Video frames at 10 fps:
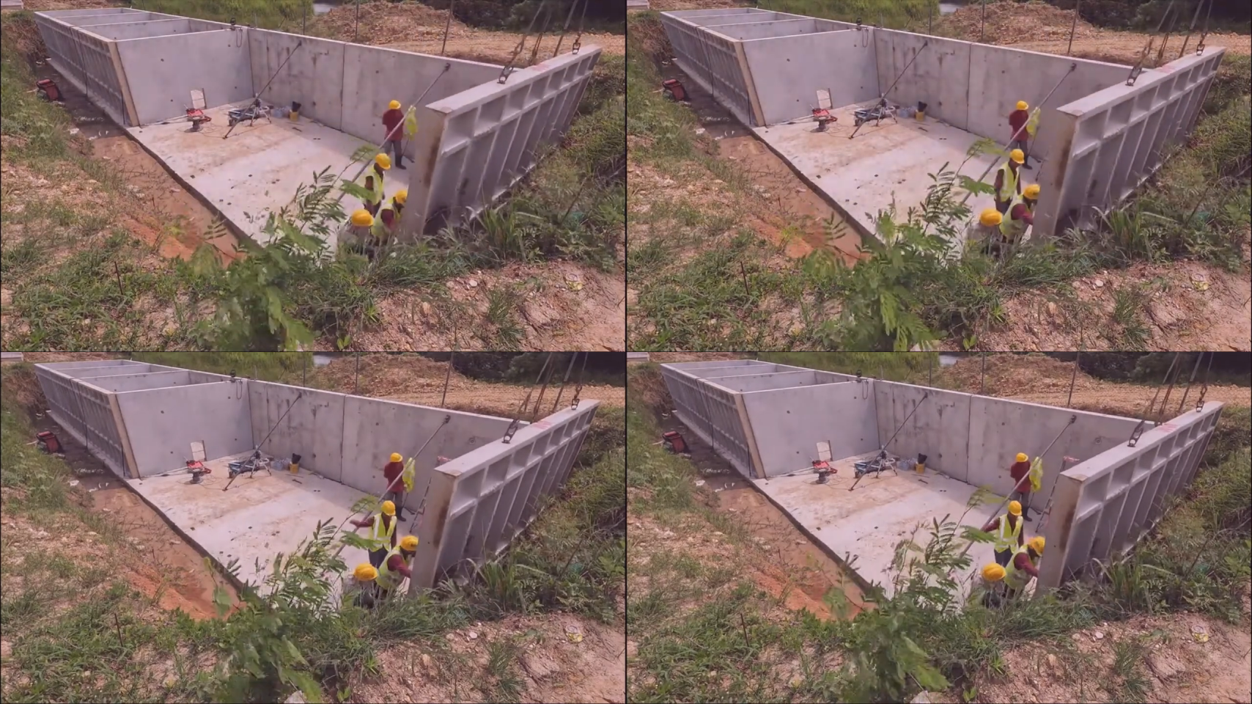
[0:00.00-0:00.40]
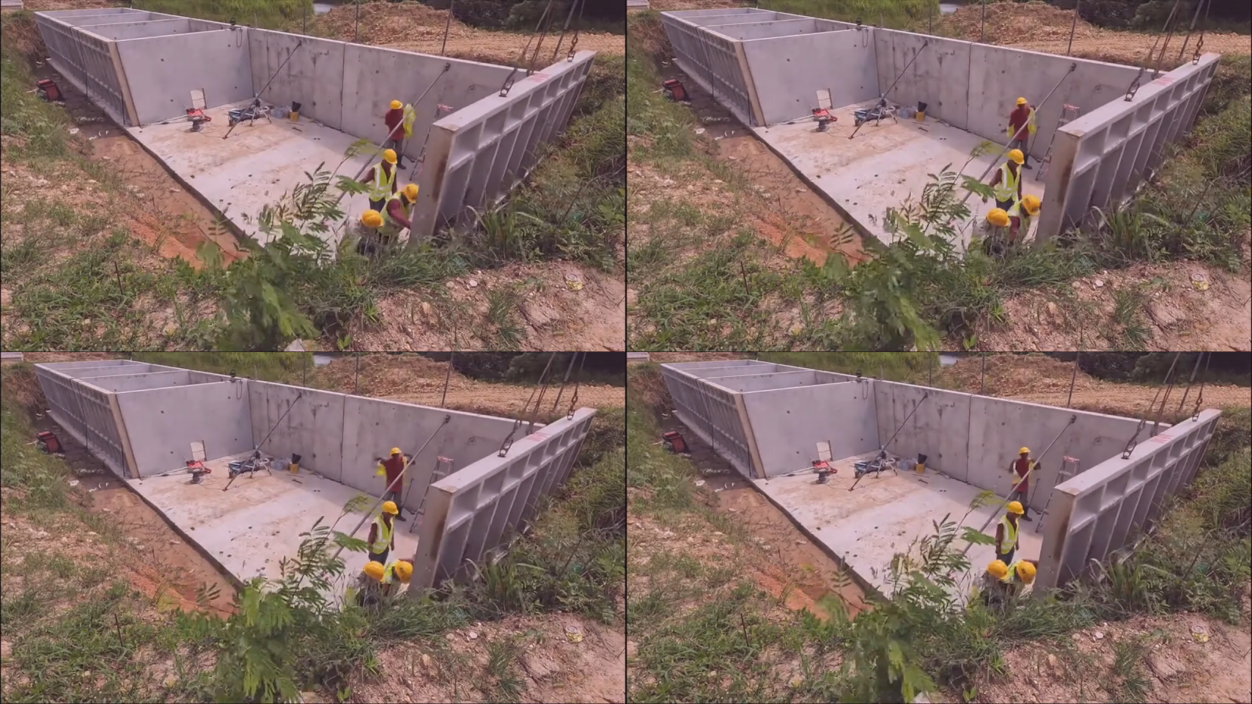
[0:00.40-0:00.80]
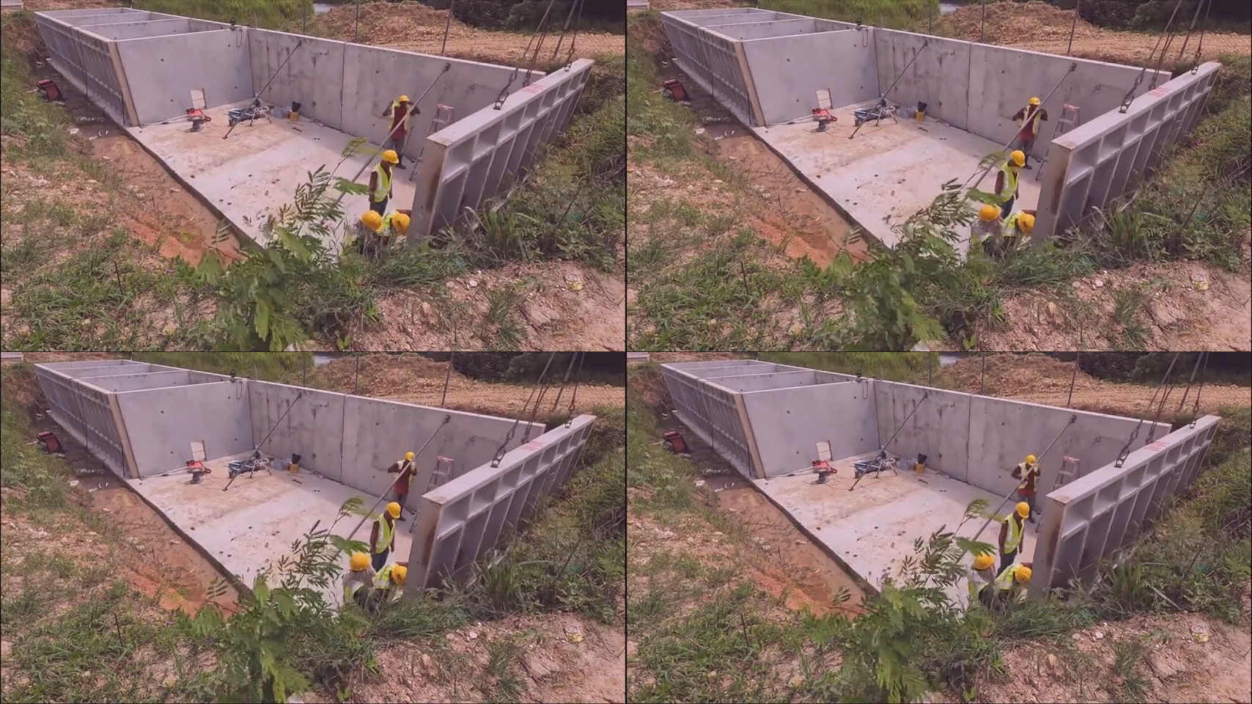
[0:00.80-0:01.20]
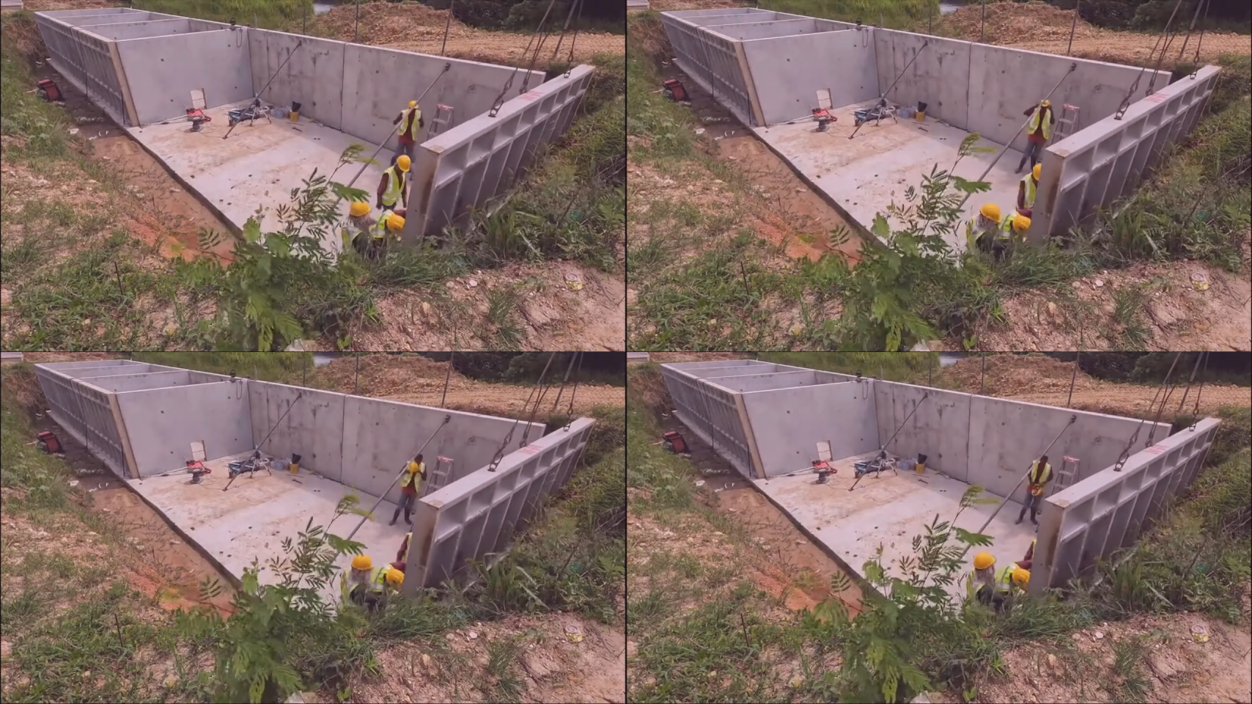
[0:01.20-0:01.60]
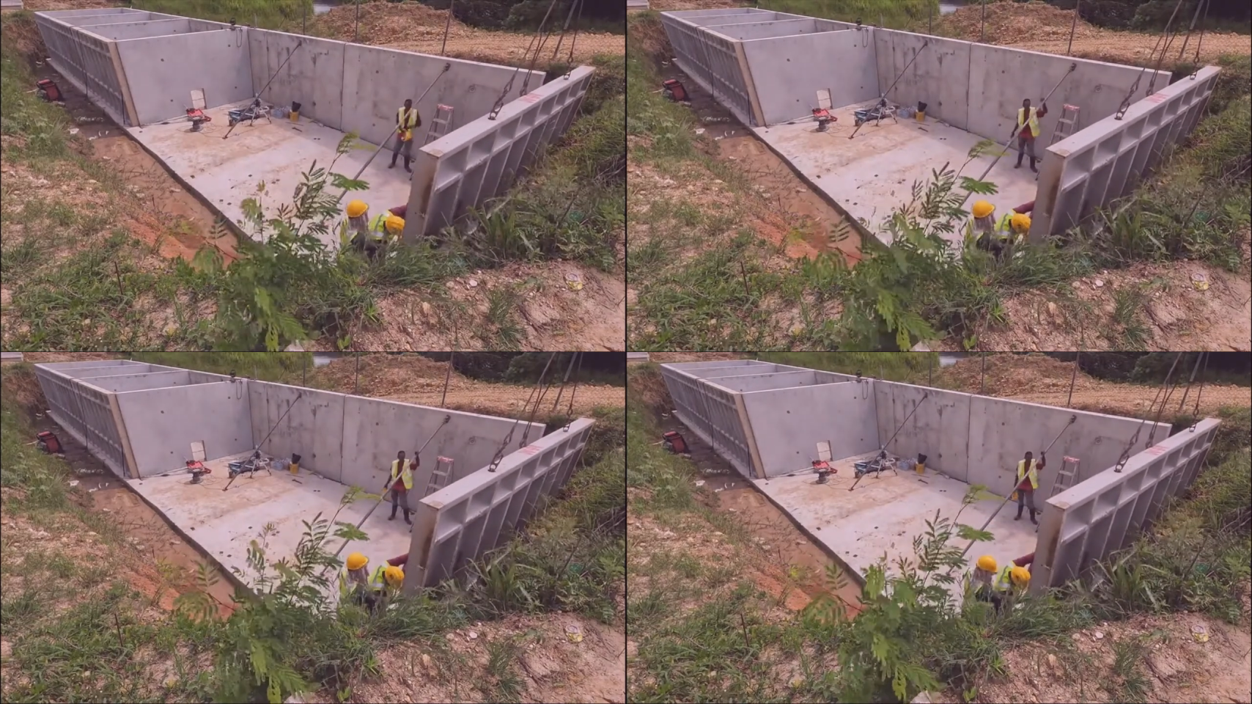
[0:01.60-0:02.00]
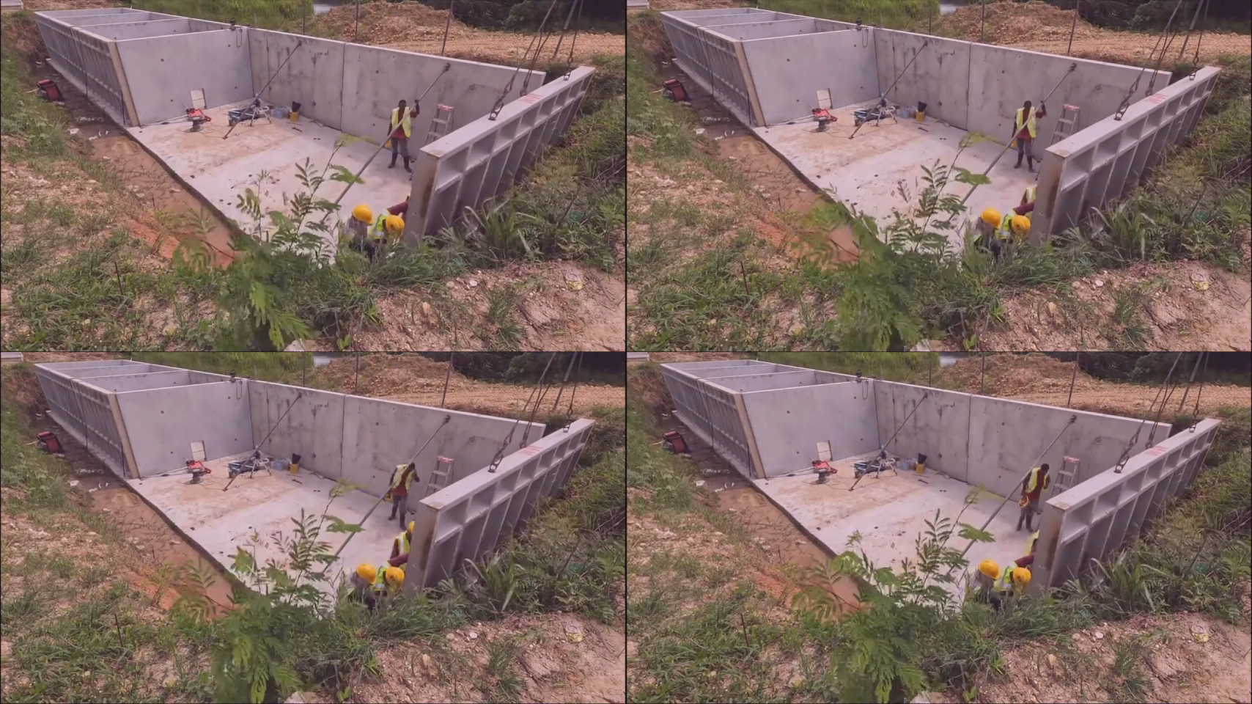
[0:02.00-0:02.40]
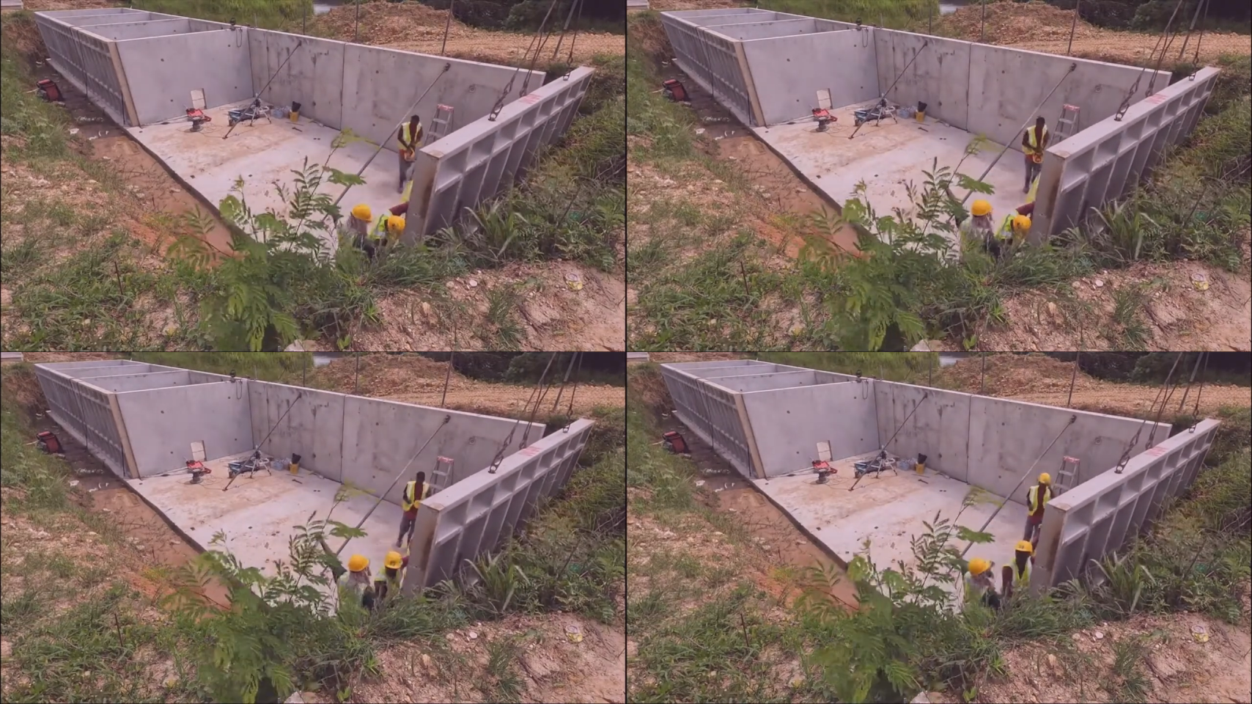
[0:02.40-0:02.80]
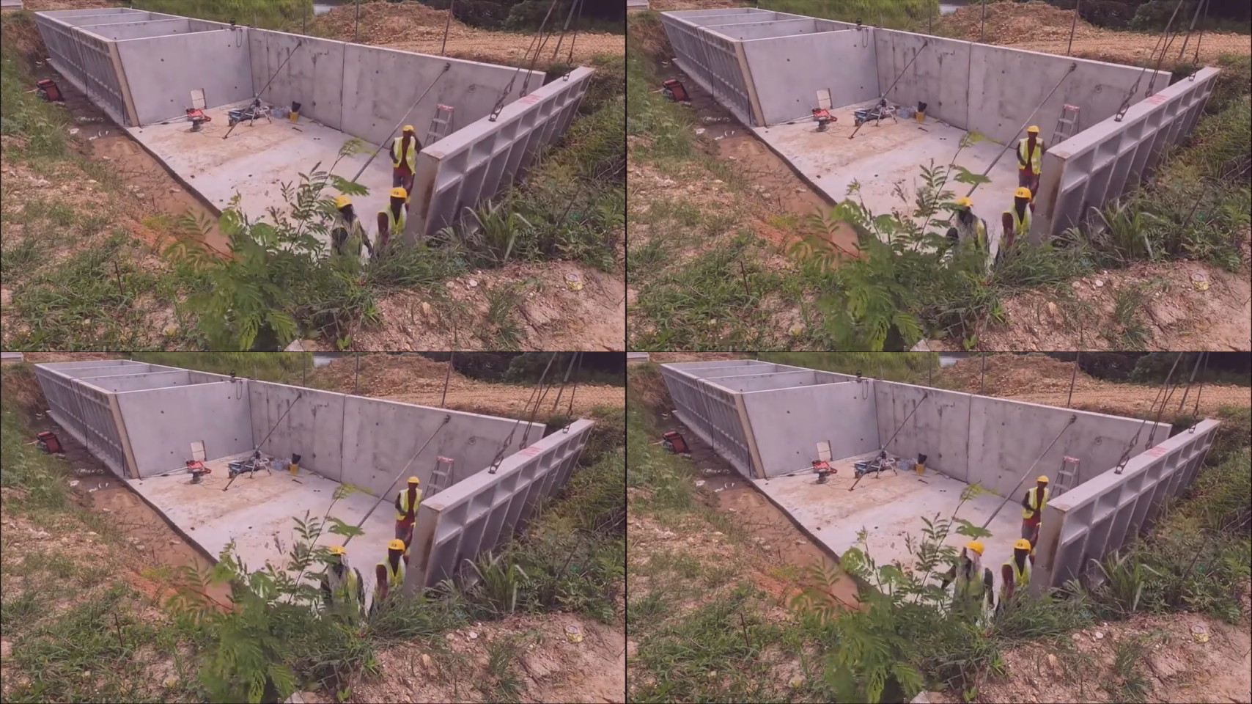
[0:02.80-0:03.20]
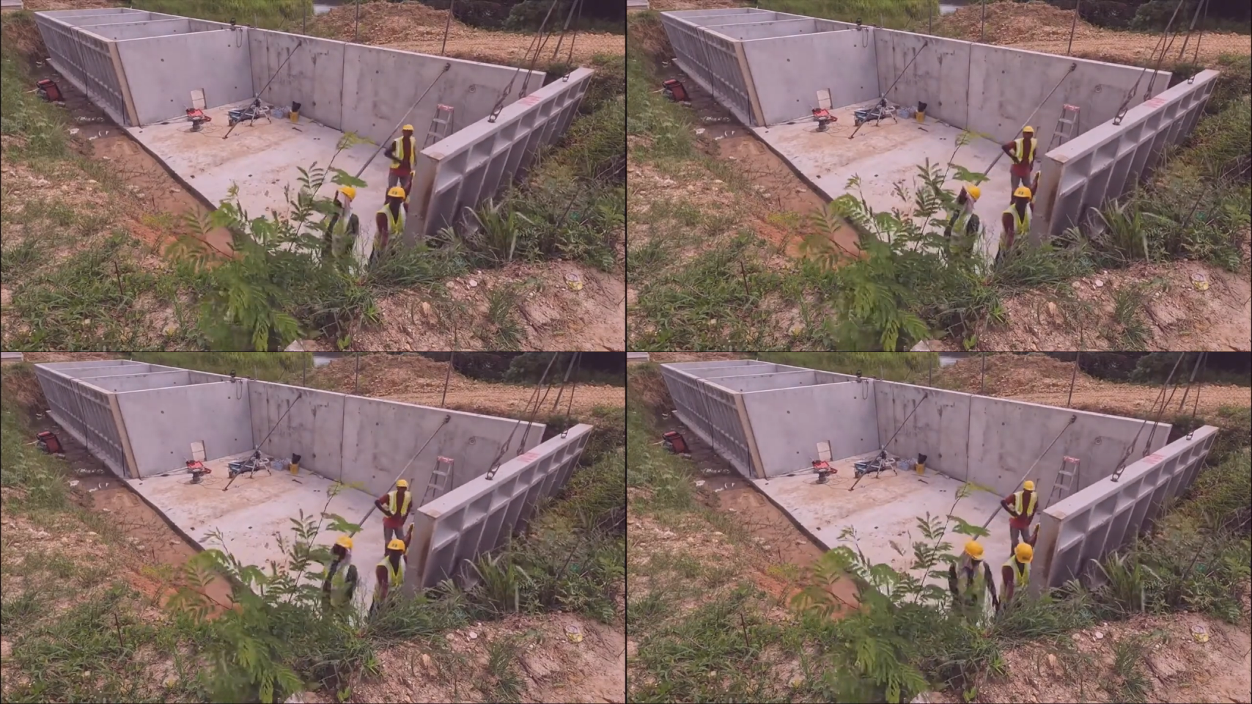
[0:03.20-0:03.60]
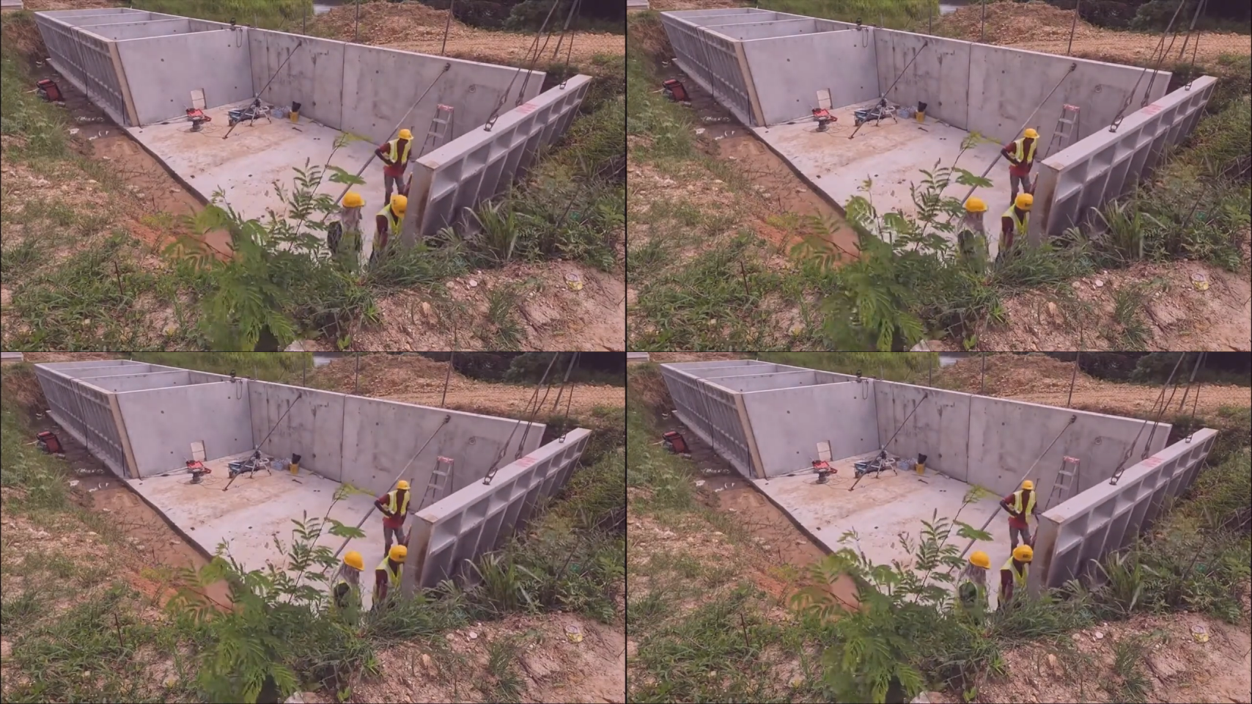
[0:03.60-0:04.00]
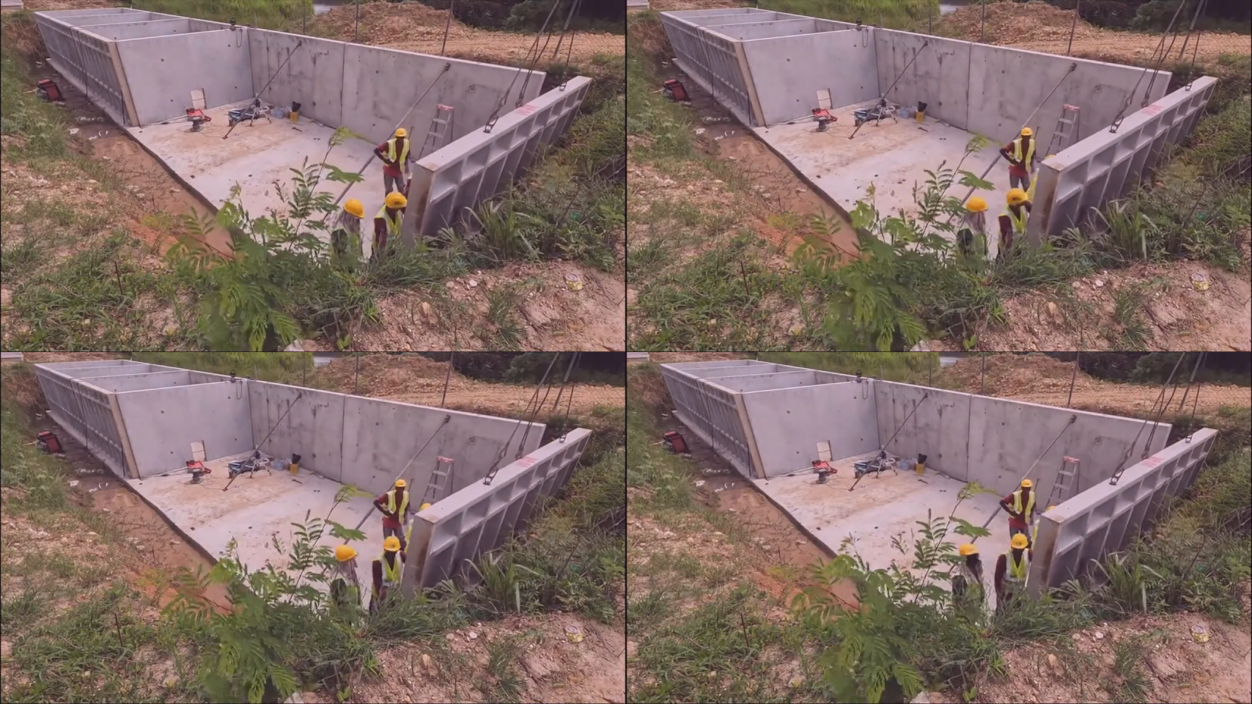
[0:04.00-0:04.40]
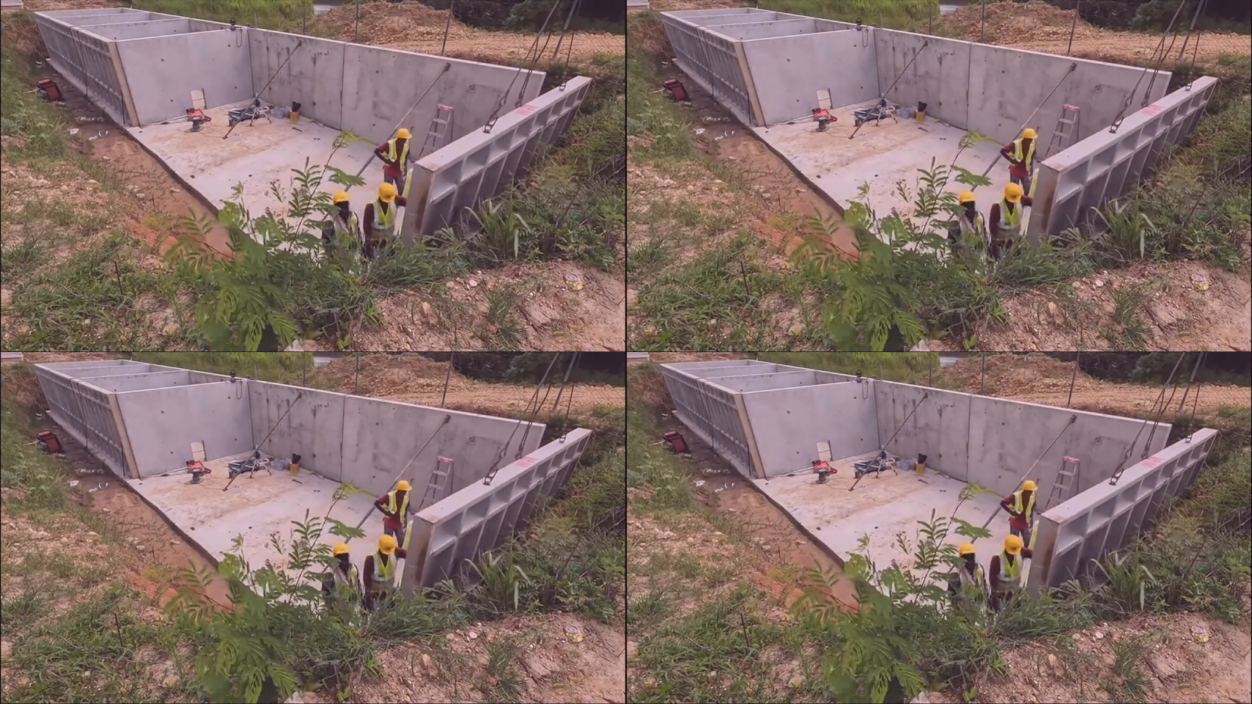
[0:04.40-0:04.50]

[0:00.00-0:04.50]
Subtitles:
No face is visible, so there are no lips to read.